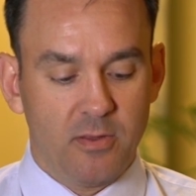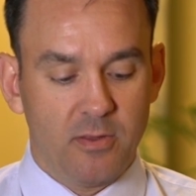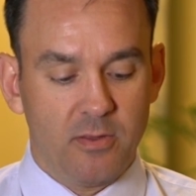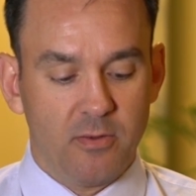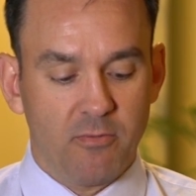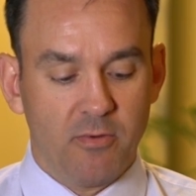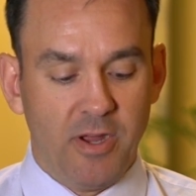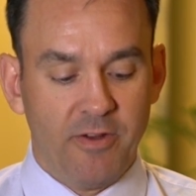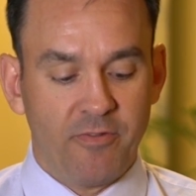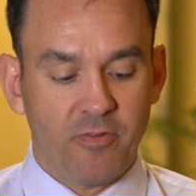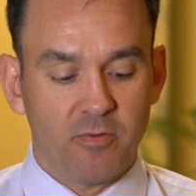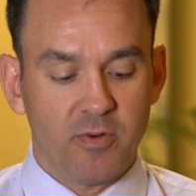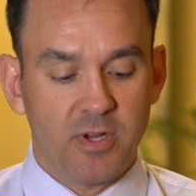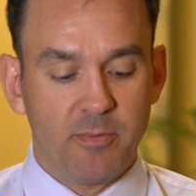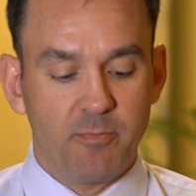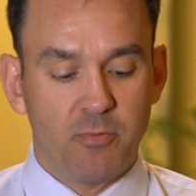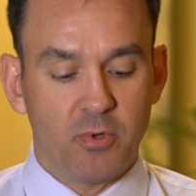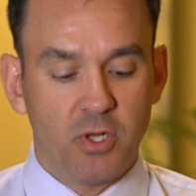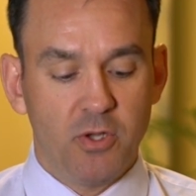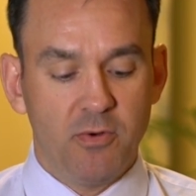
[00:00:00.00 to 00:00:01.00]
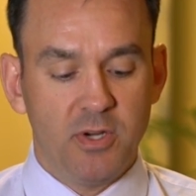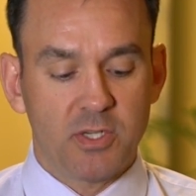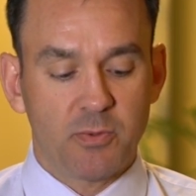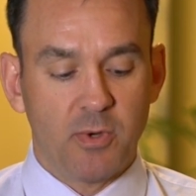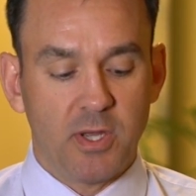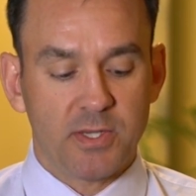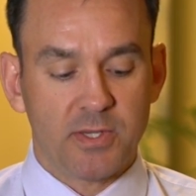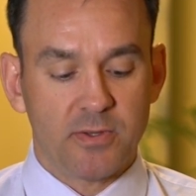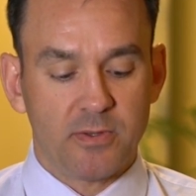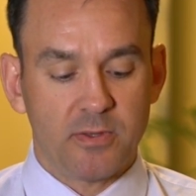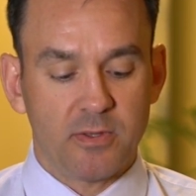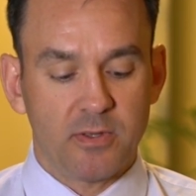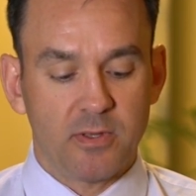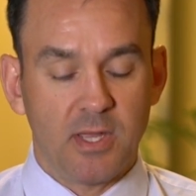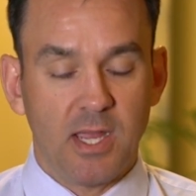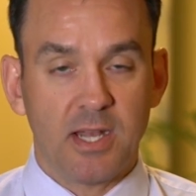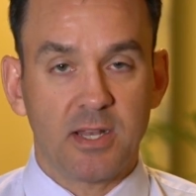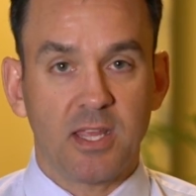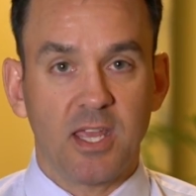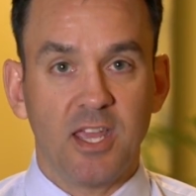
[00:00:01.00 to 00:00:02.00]
The referee blew his whistle
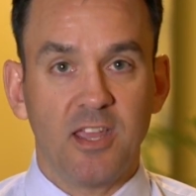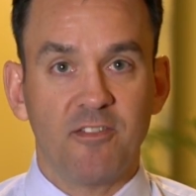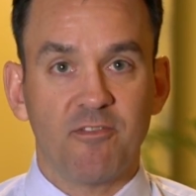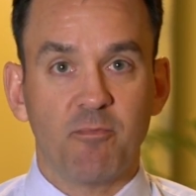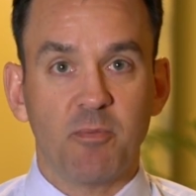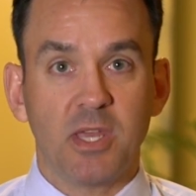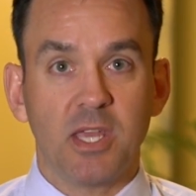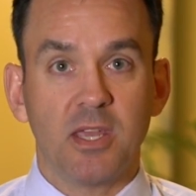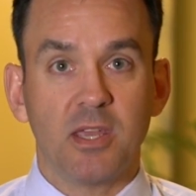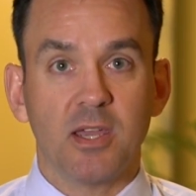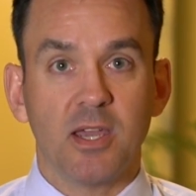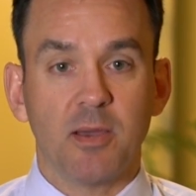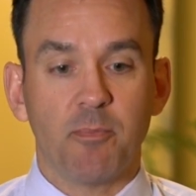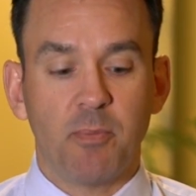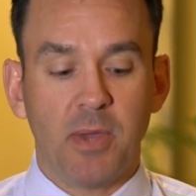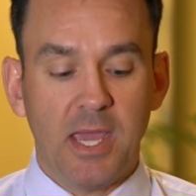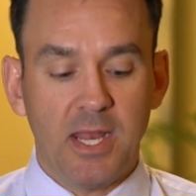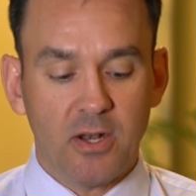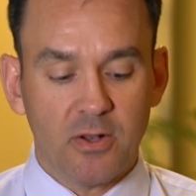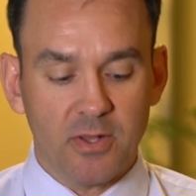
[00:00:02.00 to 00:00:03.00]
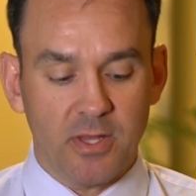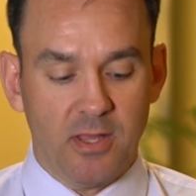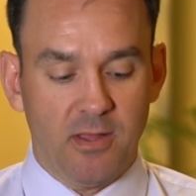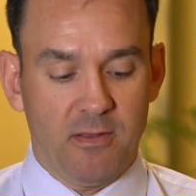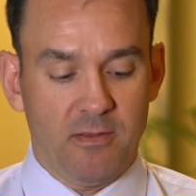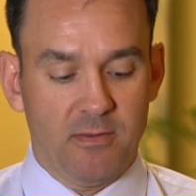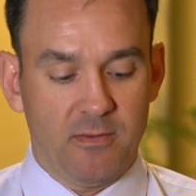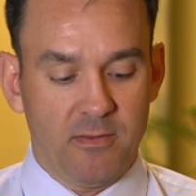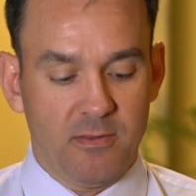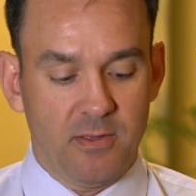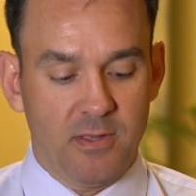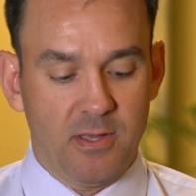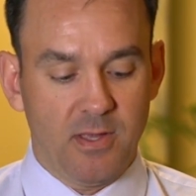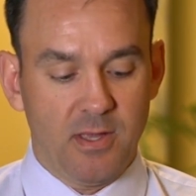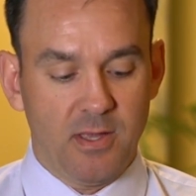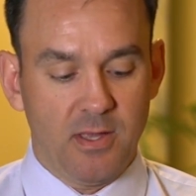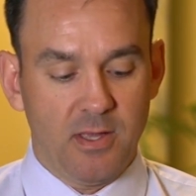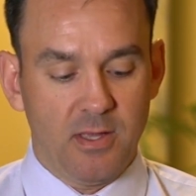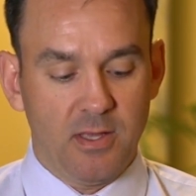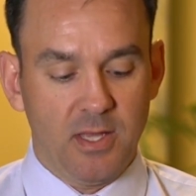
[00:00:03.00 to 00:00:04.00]
and gave me a penalty.
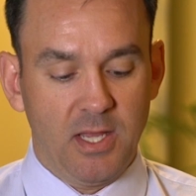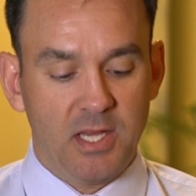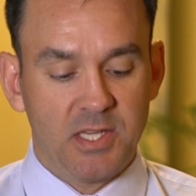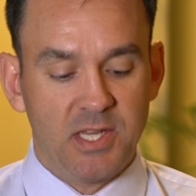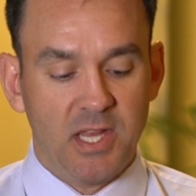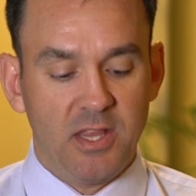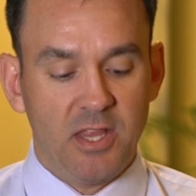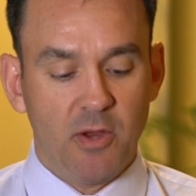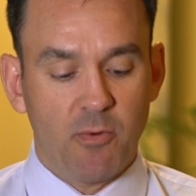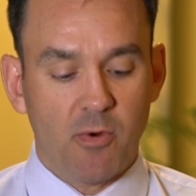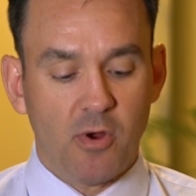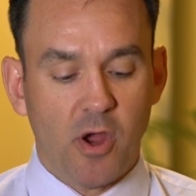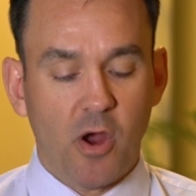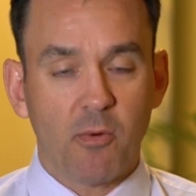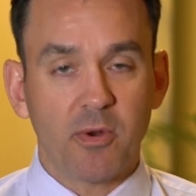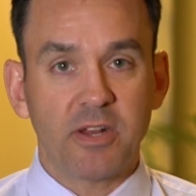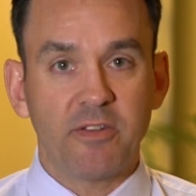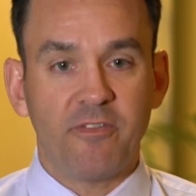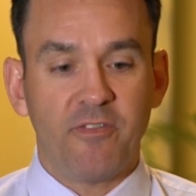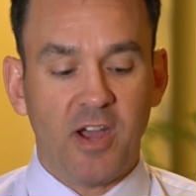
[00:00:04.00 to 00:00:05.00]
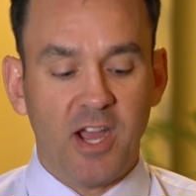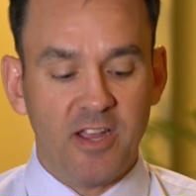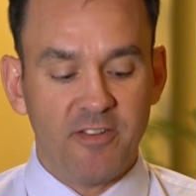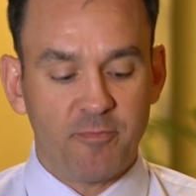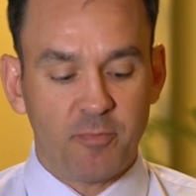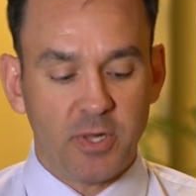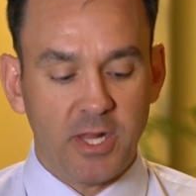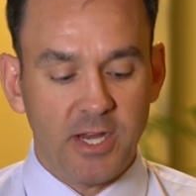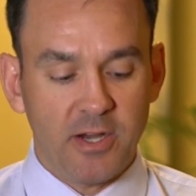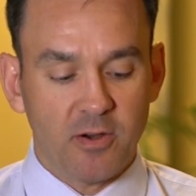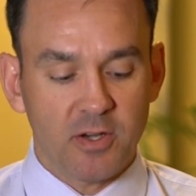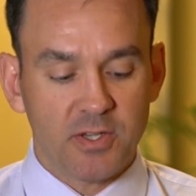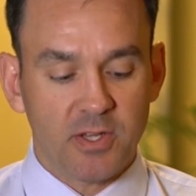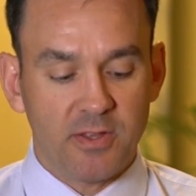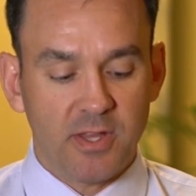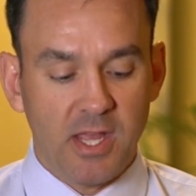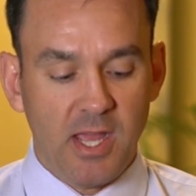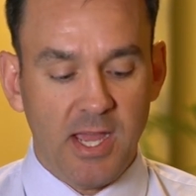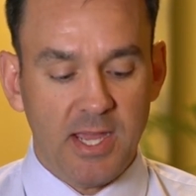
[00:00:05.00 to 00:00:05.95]
He said there were already 5 players on the